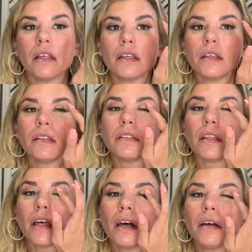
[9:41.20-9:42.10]
You see
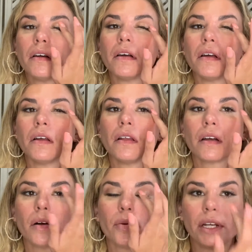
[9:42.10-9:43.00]
that? Look
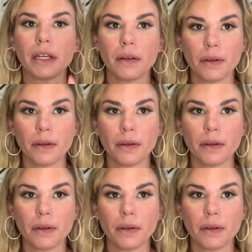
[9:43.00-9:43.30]
how pretty.